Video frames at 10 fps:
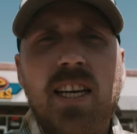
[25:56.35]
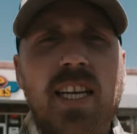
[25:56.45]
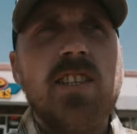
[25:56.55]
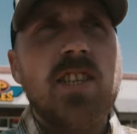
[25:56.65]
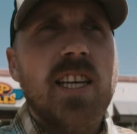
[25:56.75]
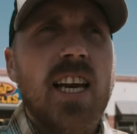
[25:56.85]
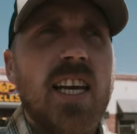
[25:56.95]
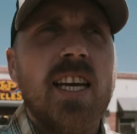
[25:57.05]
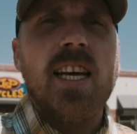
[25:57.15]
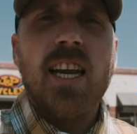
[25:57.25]

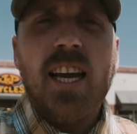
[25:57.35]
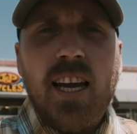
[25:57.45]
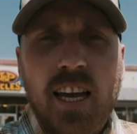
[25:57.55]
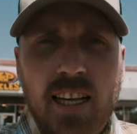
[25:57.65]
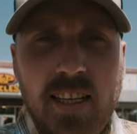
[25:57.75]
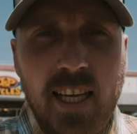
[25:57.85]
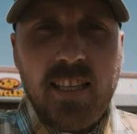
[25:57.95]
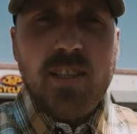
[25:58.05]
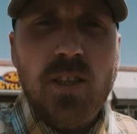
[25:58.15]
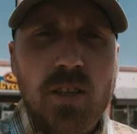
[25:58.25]
initiated
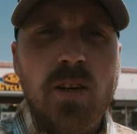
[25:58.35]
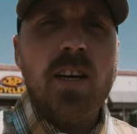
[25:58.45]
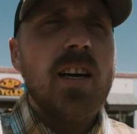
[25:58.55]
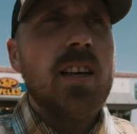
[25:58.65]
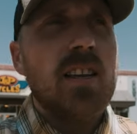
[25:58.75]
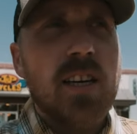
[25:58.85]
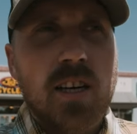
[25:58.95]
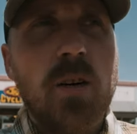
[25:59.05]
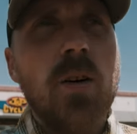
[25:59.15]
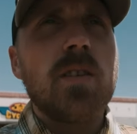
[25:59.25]
into the
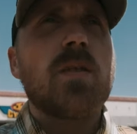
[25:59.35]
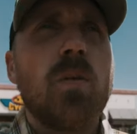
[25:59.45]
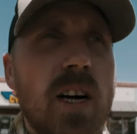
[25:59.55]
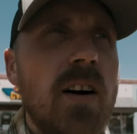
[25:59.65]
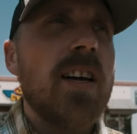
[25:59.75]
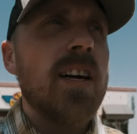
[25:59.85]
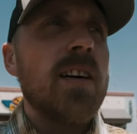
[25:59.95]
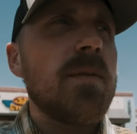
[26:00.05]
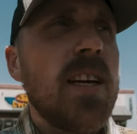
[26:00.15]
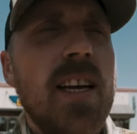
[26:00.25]
cult.
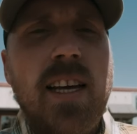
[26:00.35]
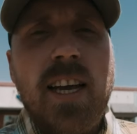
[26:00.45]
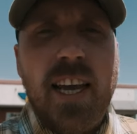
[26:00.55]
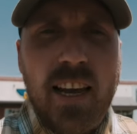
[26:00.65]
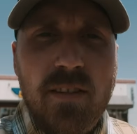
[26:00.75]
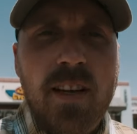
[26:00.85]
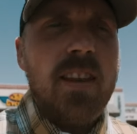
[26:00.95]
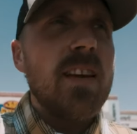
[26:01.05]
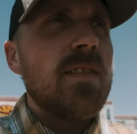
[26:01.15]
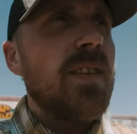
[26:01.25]
Welcome.
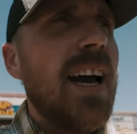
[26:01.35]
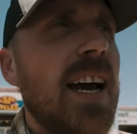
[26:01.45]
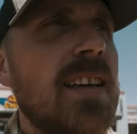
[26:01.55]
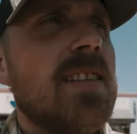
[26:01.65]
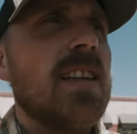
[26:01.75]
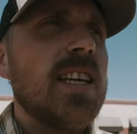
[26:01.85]
Everything fast.